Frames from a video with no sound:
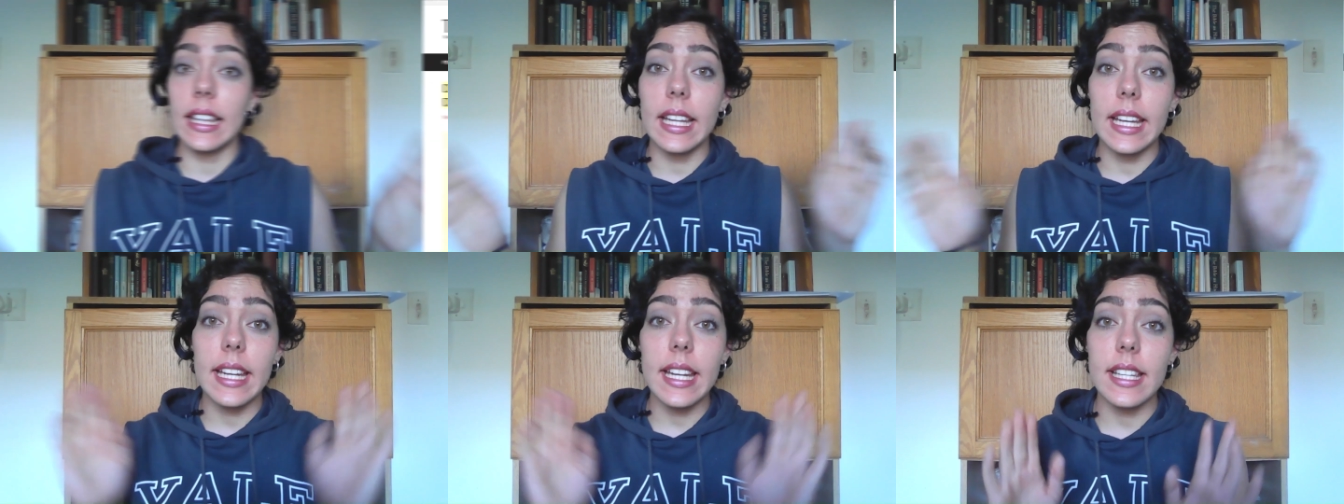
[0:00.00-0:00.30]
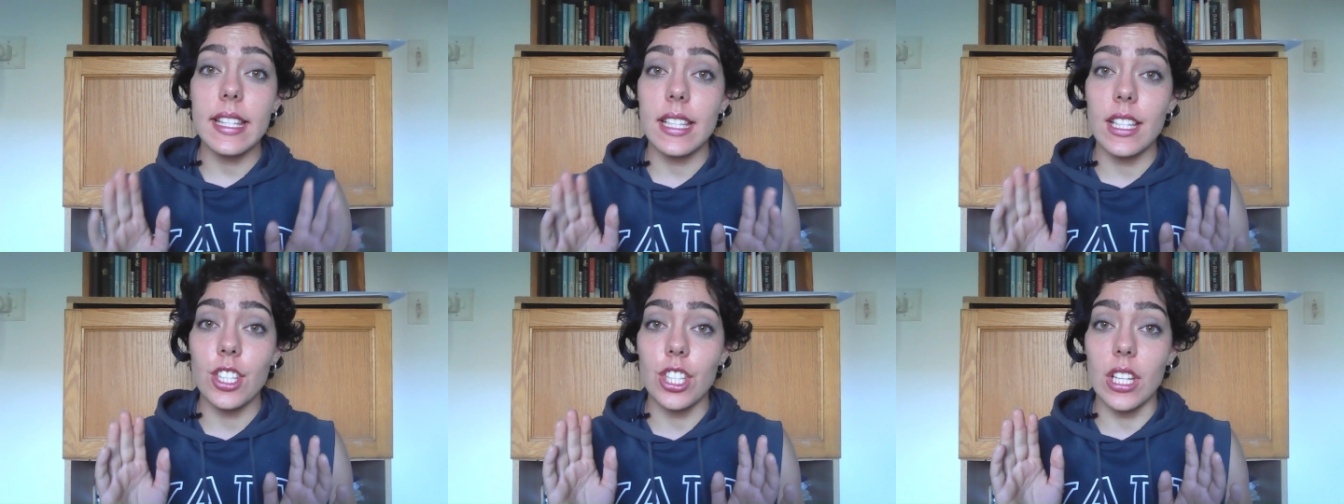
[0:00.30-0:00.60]

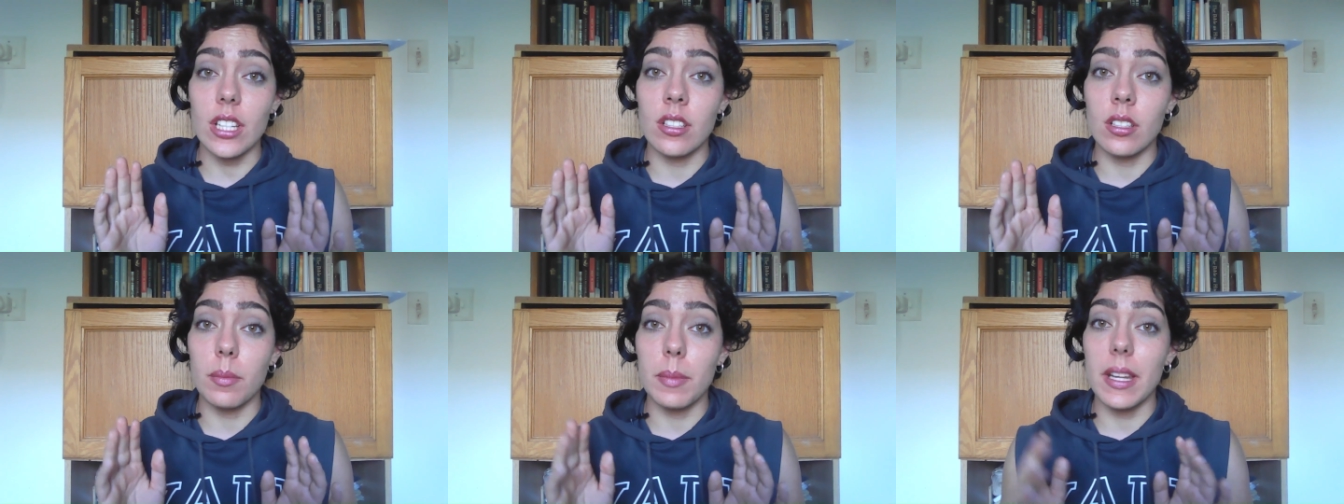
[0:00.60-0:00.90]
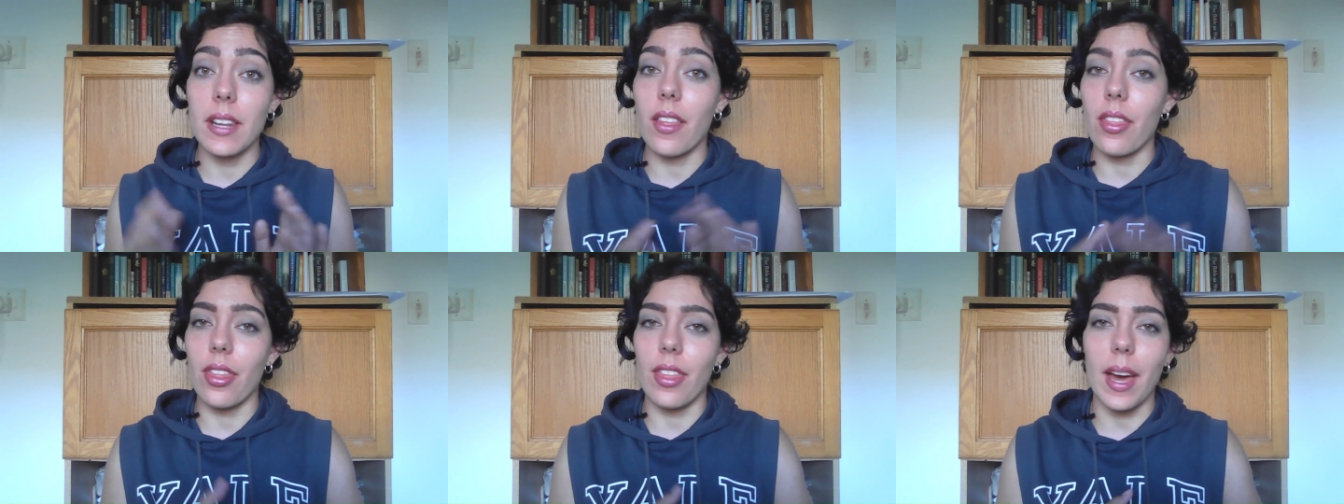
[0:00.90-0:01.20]
Ladies and
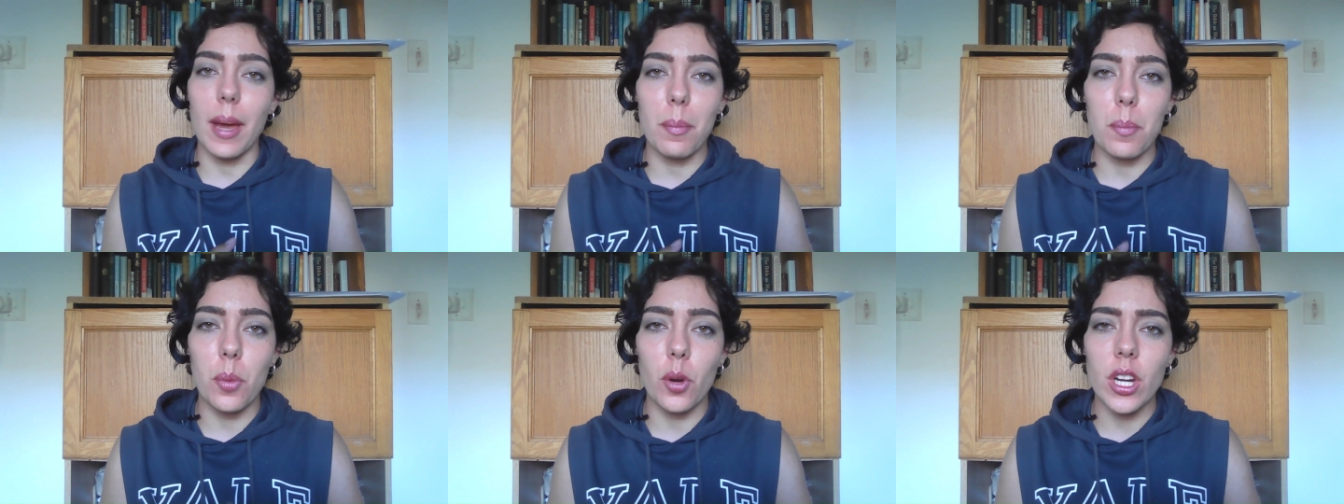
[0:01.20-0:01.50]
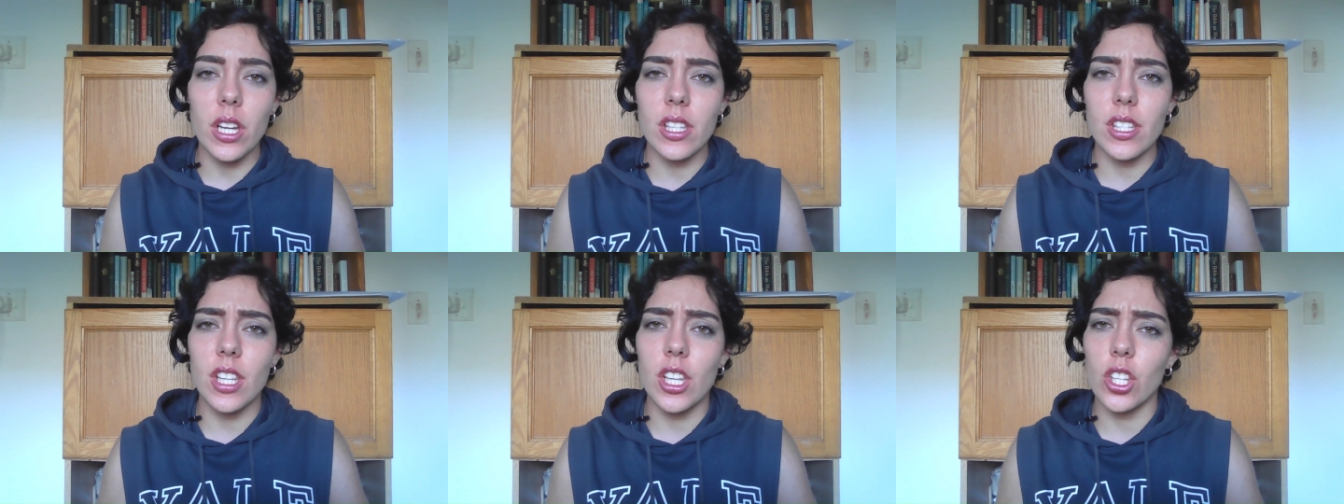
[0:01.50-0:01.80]
gentlemen, that
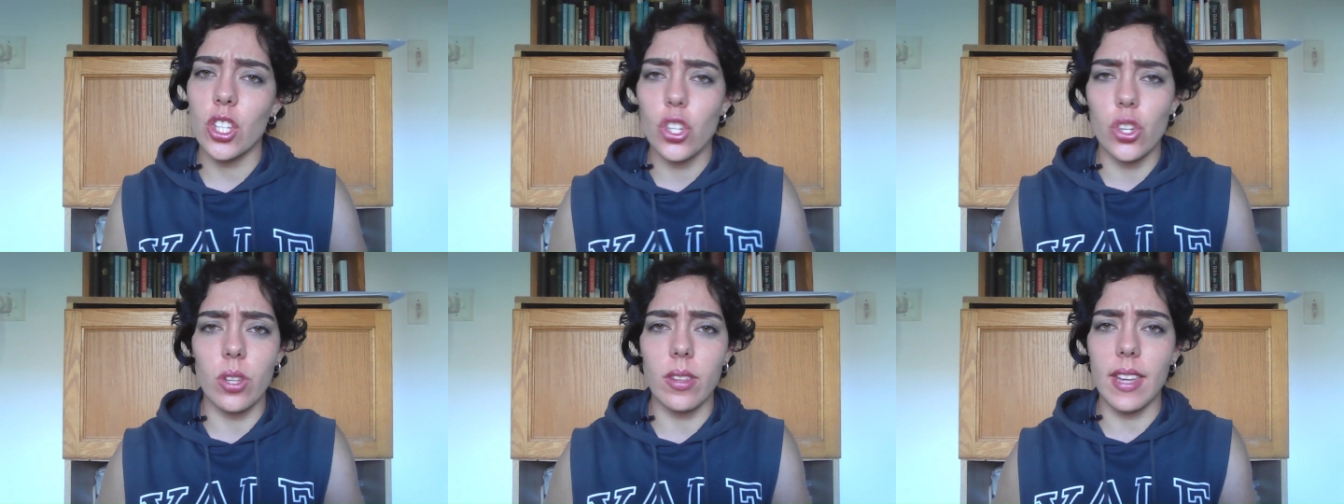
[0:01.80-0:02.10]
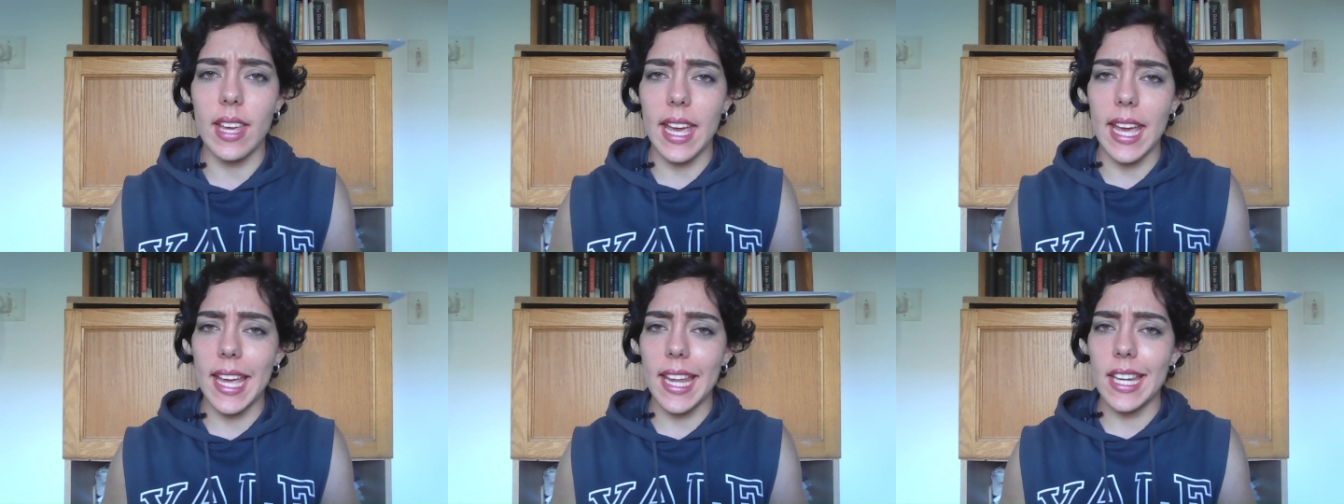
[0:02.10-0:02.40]
brings us to
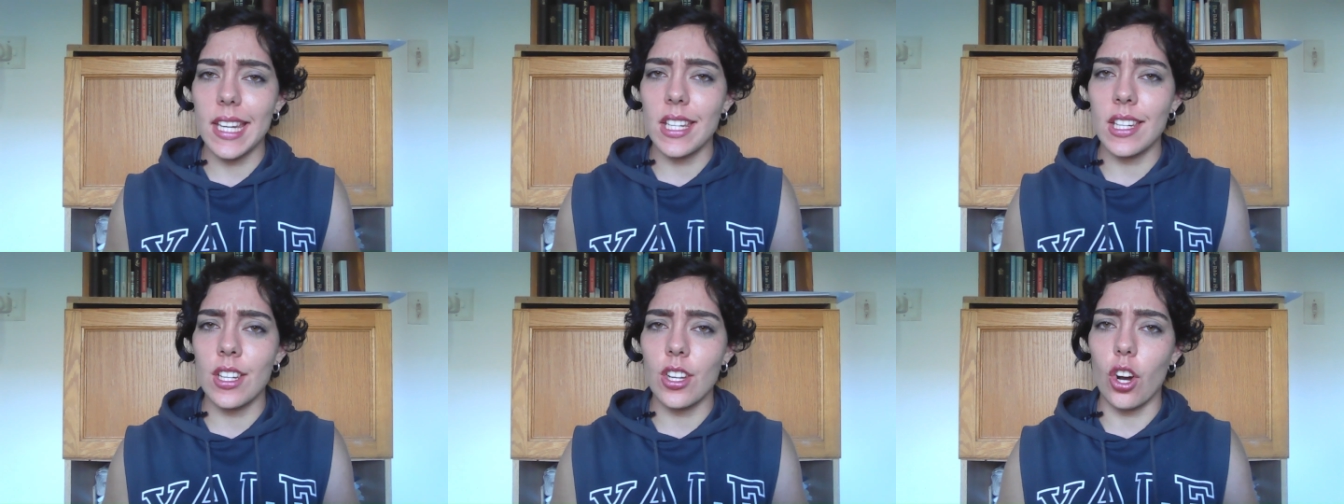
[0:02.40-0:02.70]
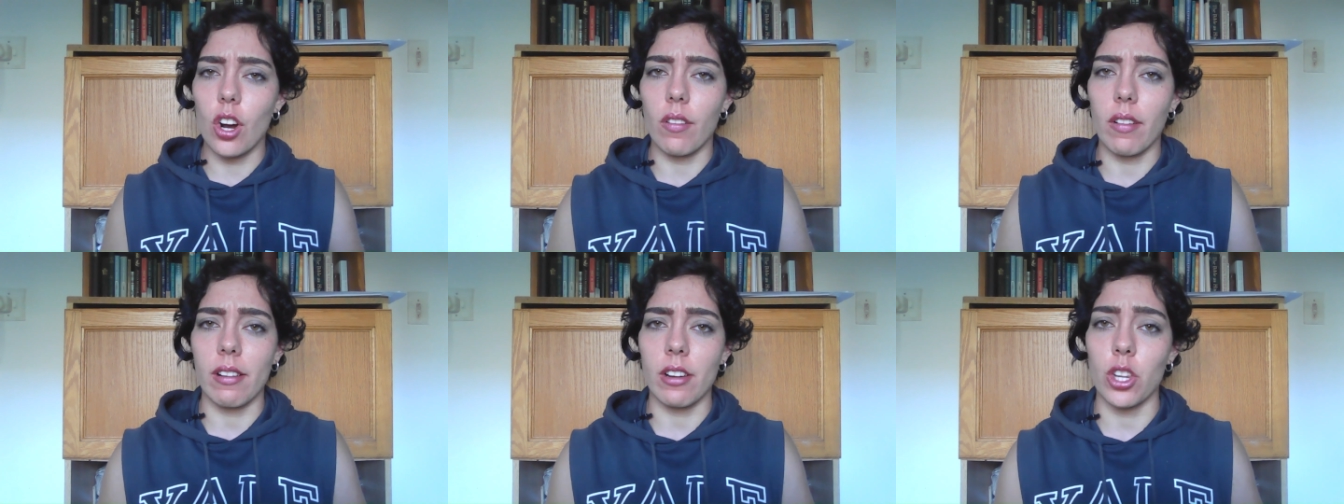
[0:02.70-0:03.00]
the end
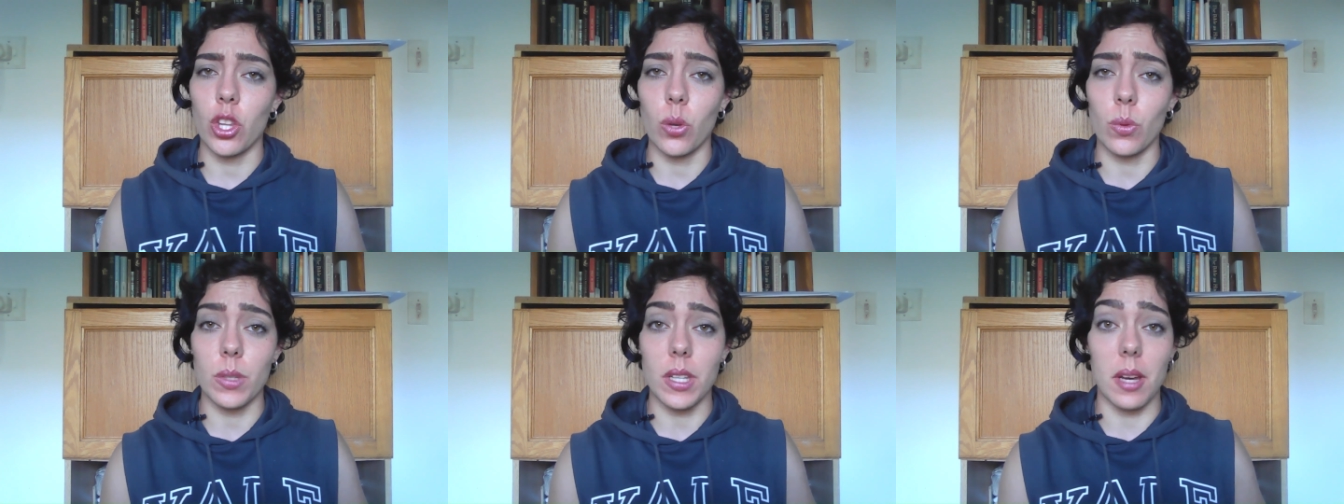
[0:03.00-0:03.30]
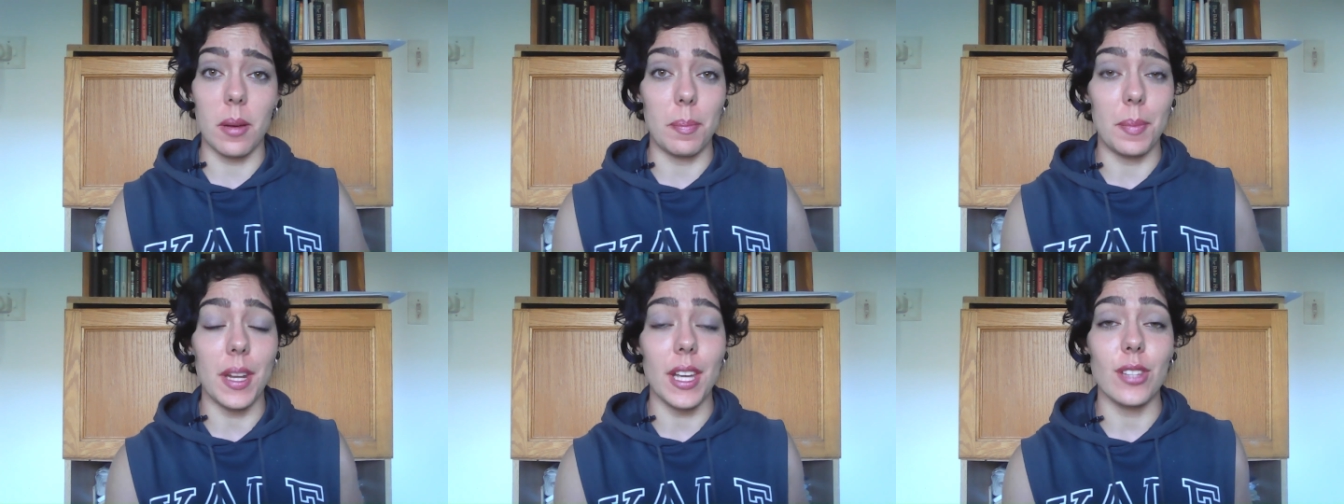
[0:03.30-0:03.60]
of our news
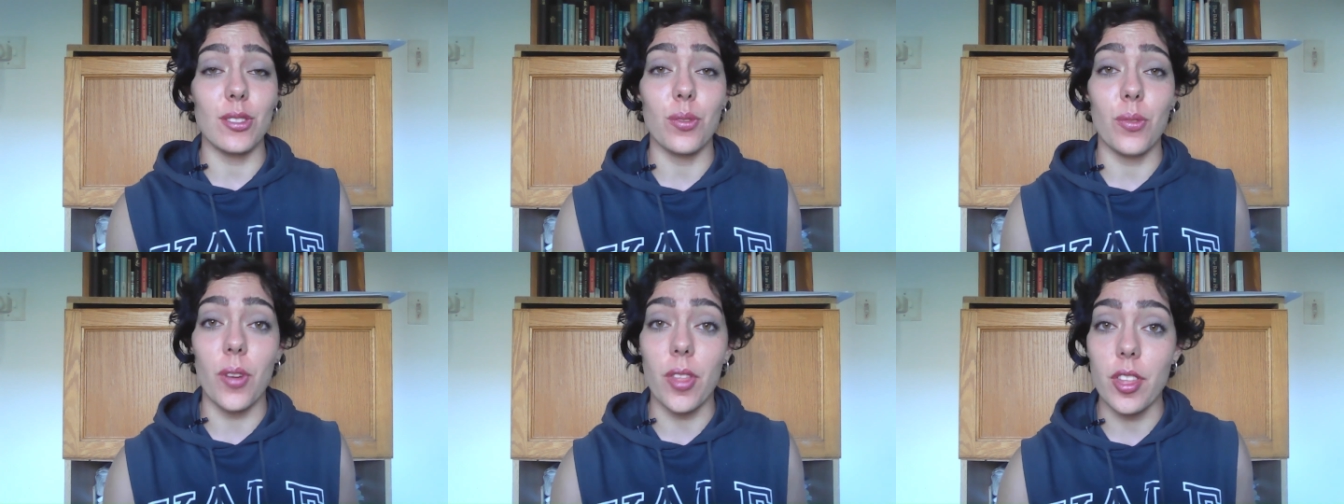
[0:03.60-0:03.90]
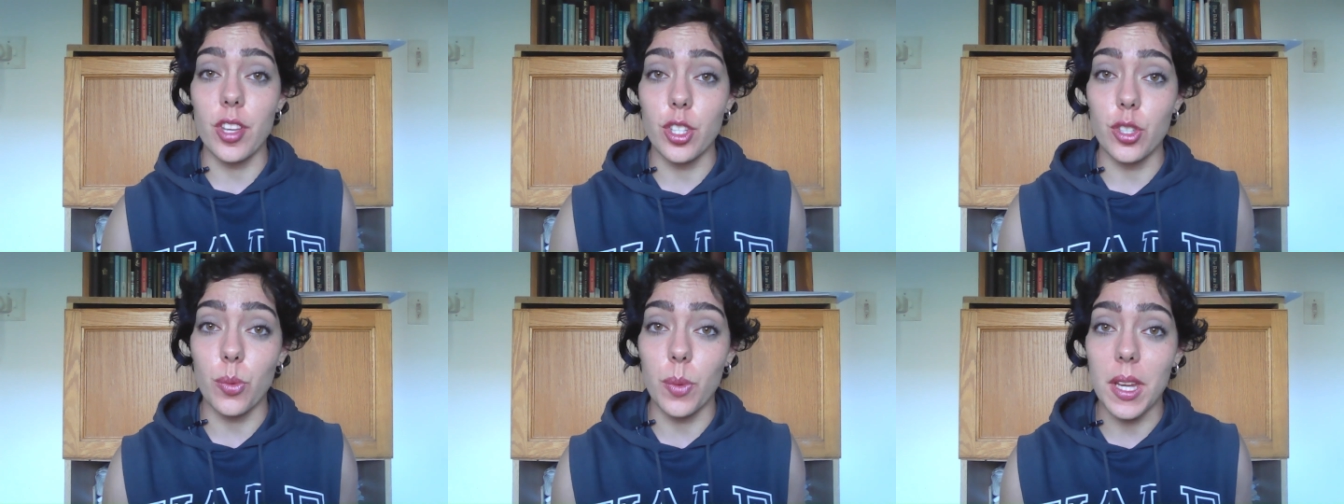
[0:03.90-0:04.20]
updates for
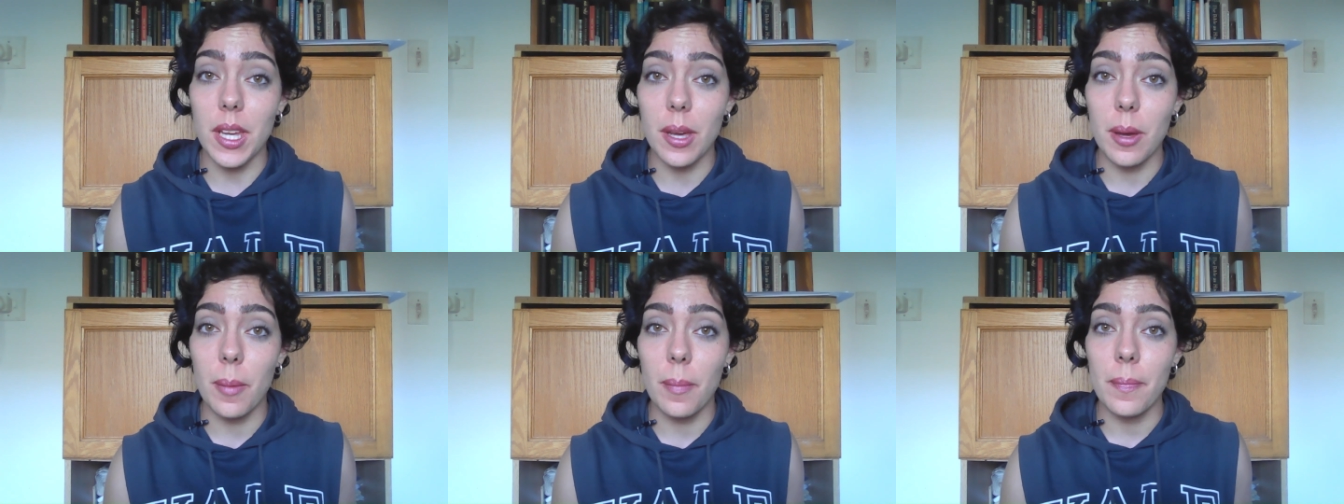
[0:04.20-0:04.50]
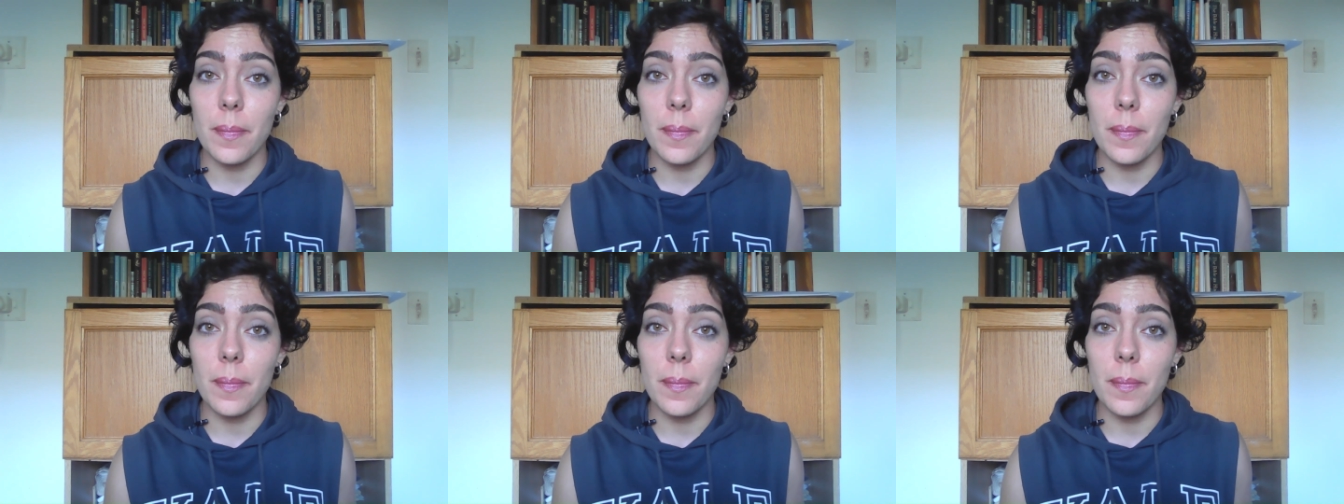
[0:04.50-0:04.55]
this week.